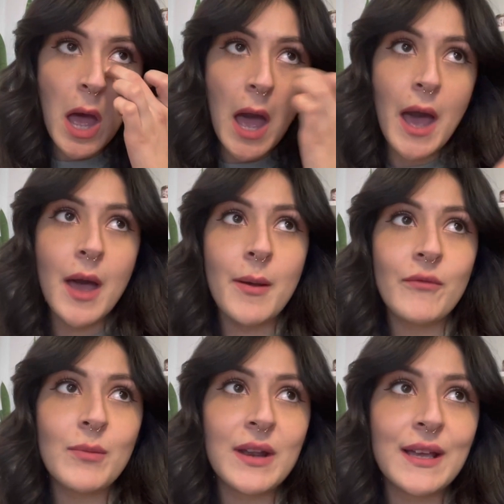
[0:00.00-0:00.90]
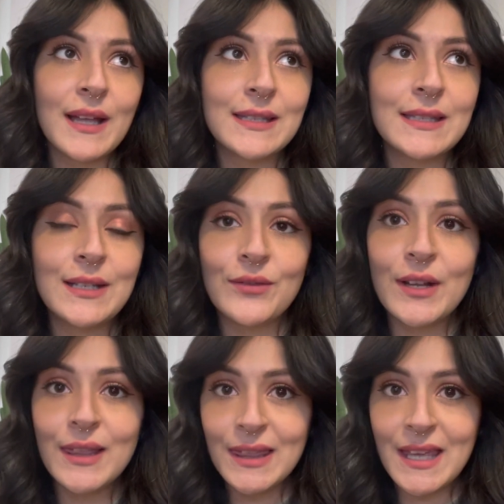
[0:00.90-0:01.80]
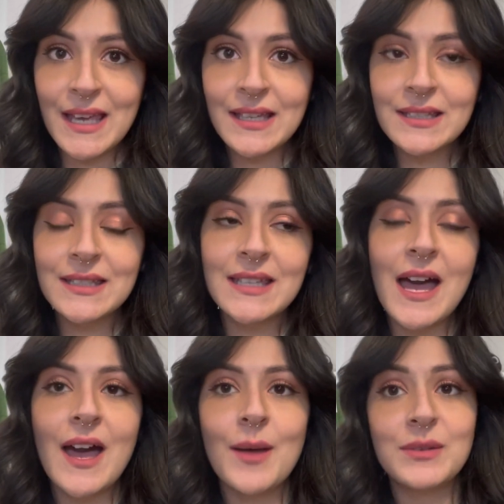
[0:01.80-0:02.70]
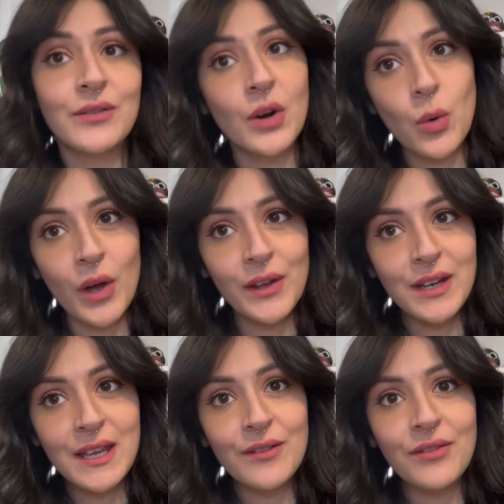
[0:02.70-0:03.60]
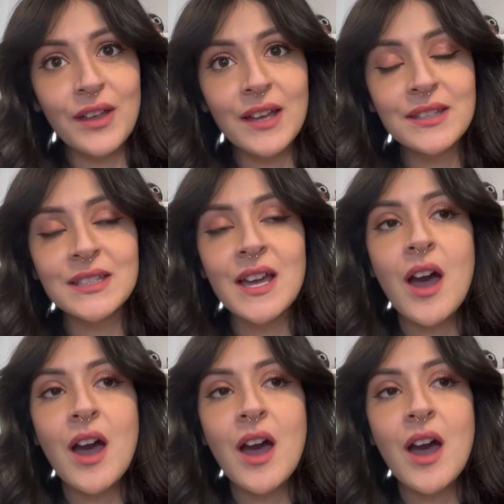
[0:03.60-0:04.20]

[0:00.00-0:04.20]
Everybody gets different things, different quality of things.